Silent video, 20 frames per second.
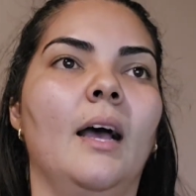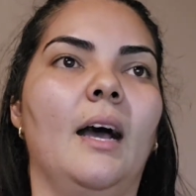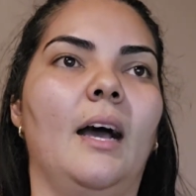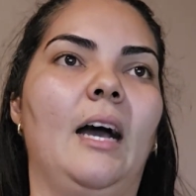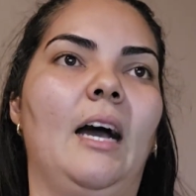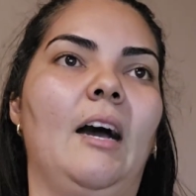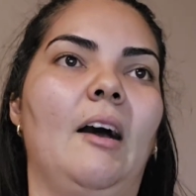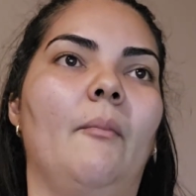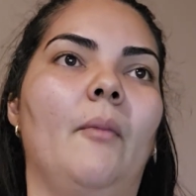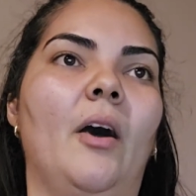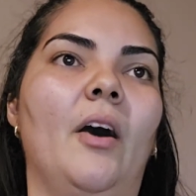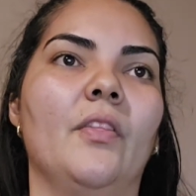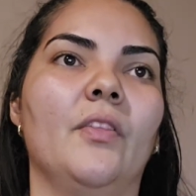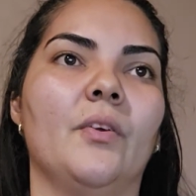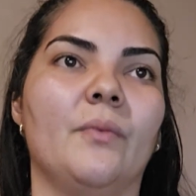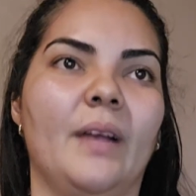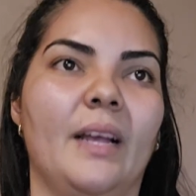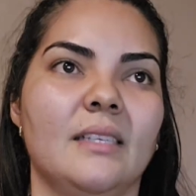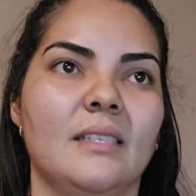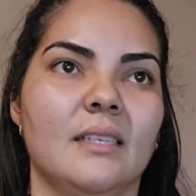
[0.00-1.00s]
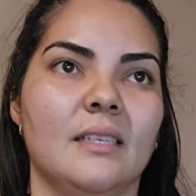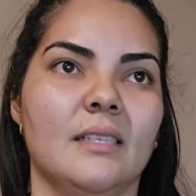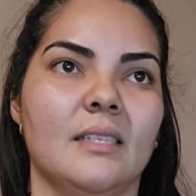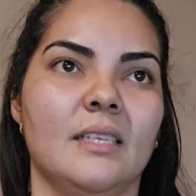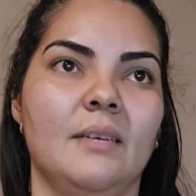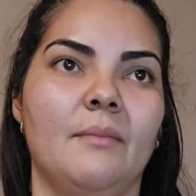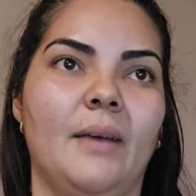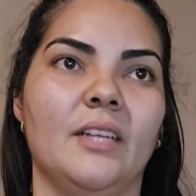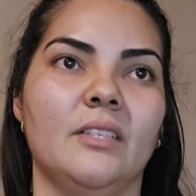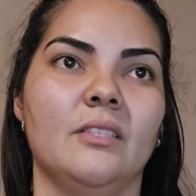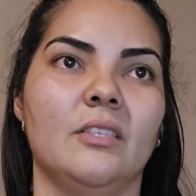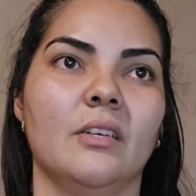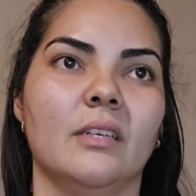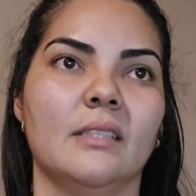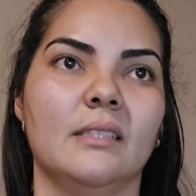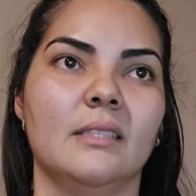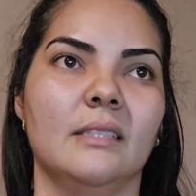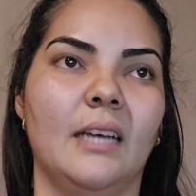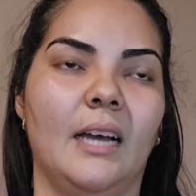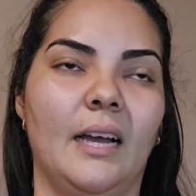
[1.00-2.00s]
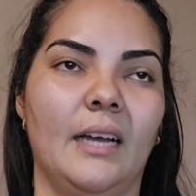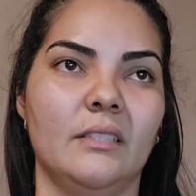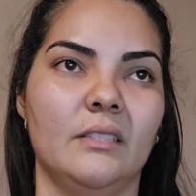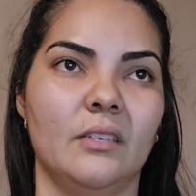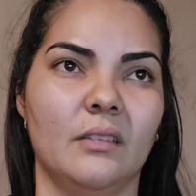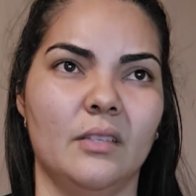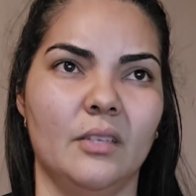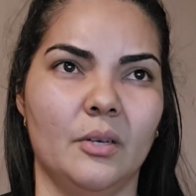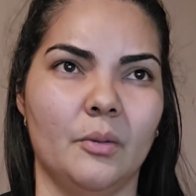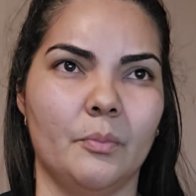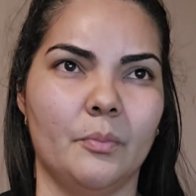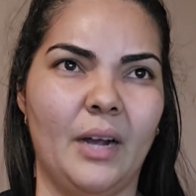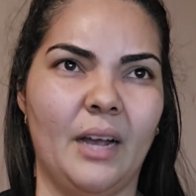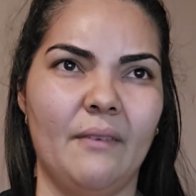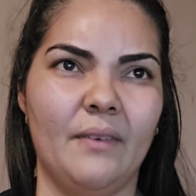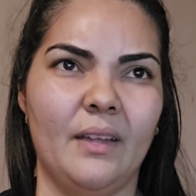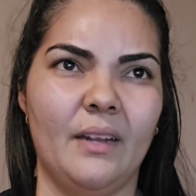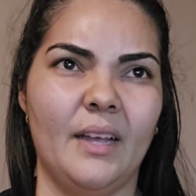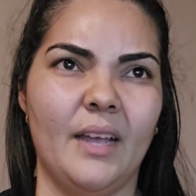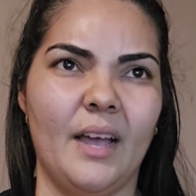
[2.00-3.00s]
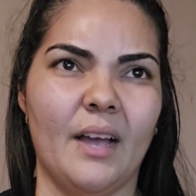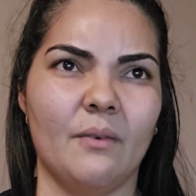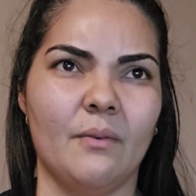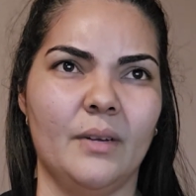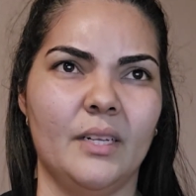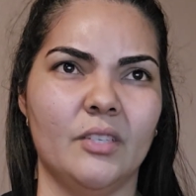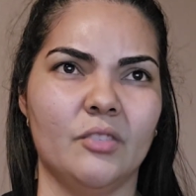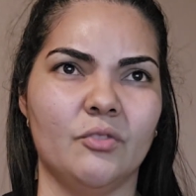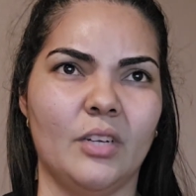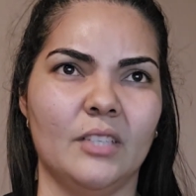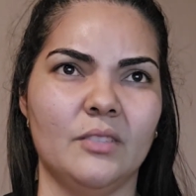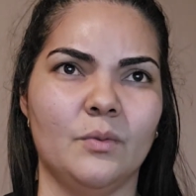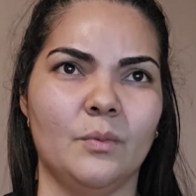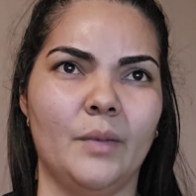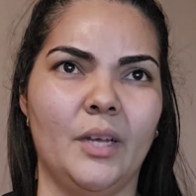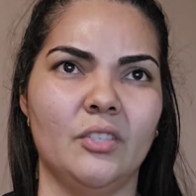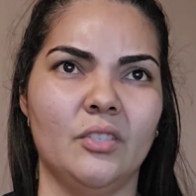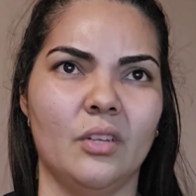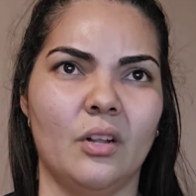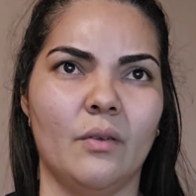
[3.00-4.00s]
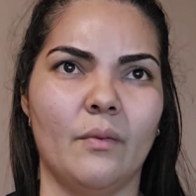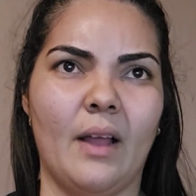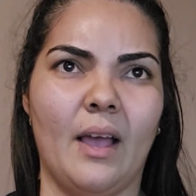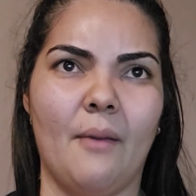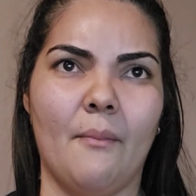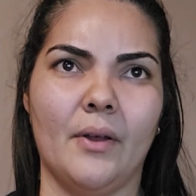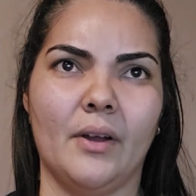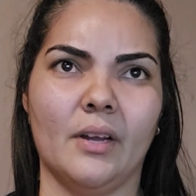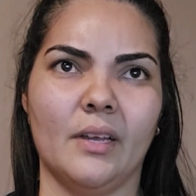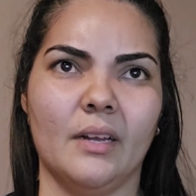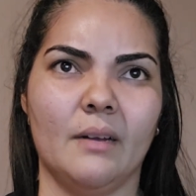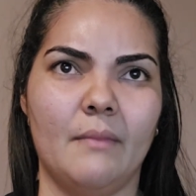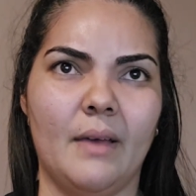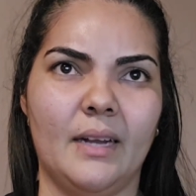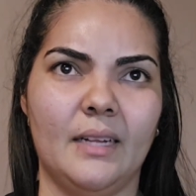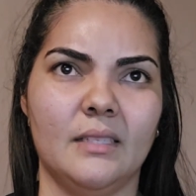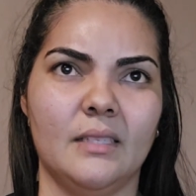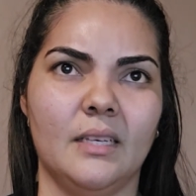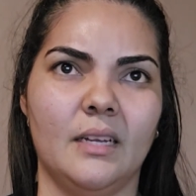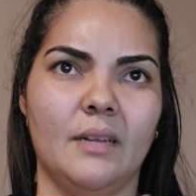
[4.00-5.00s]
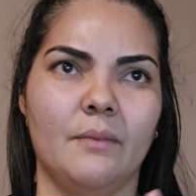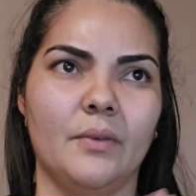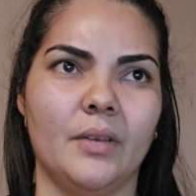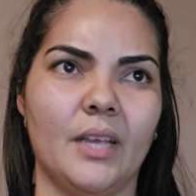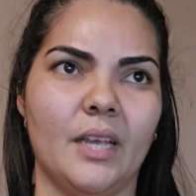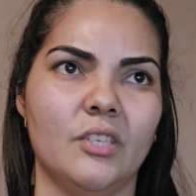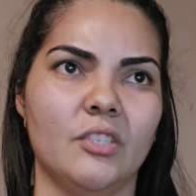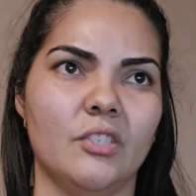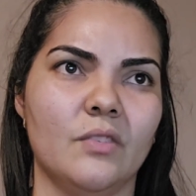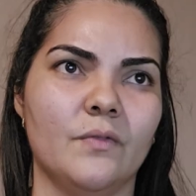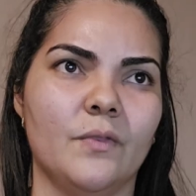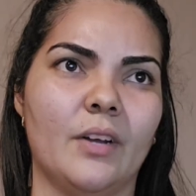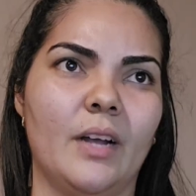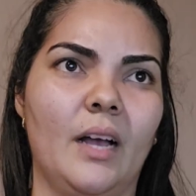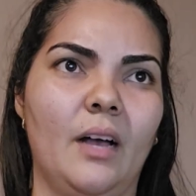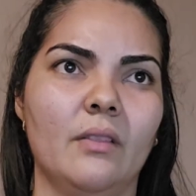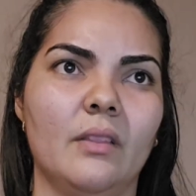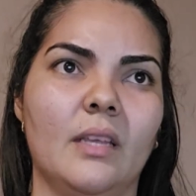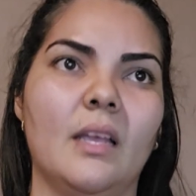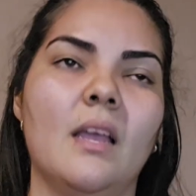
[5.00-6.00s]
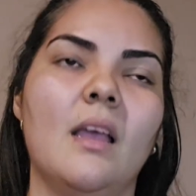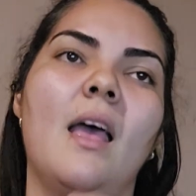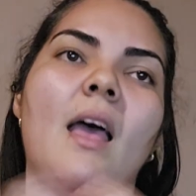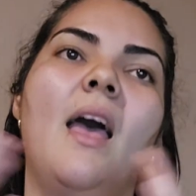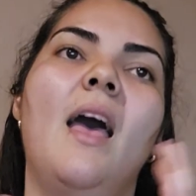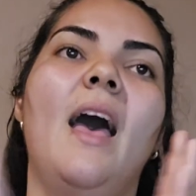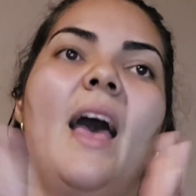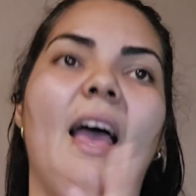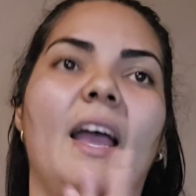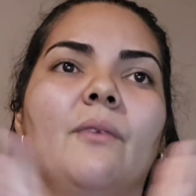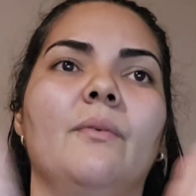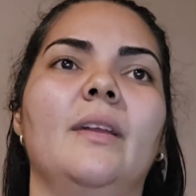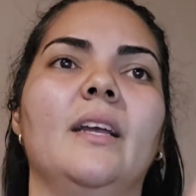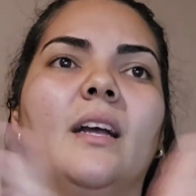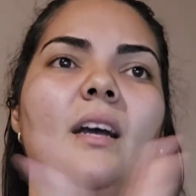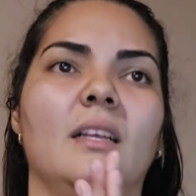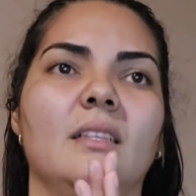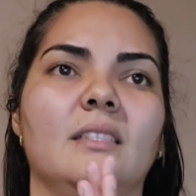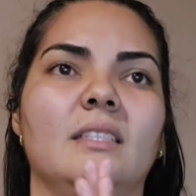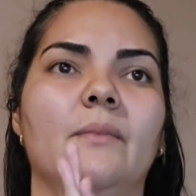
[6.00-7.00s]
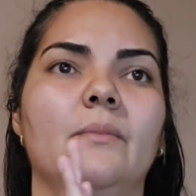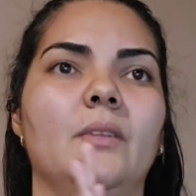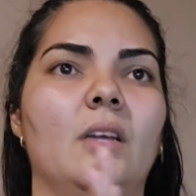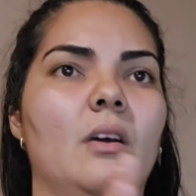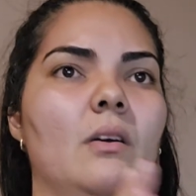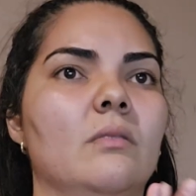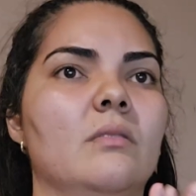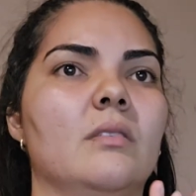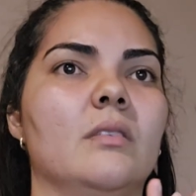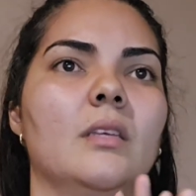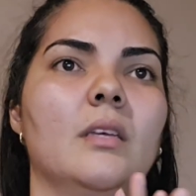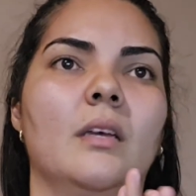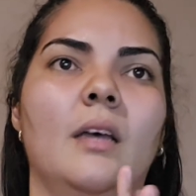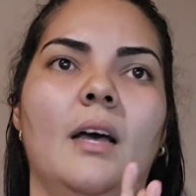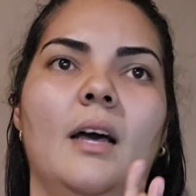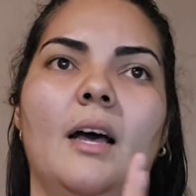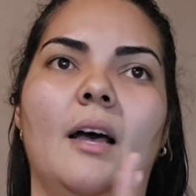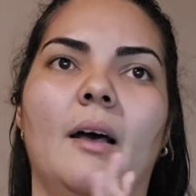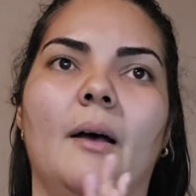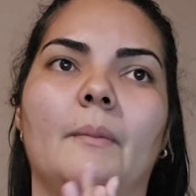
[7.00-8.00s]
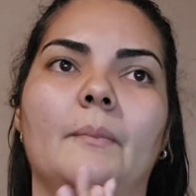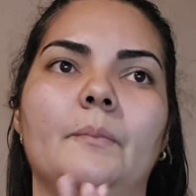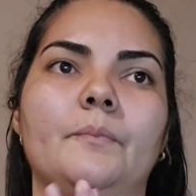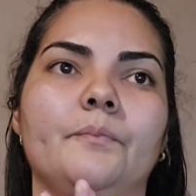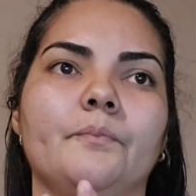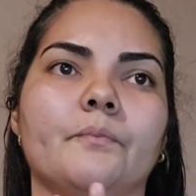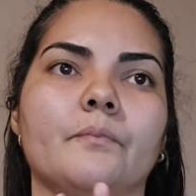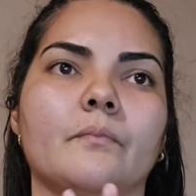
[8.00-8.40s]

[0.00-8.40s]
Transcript: On the racism, I took the private equities transformation of American medicine implications for healthy equity concept notes, and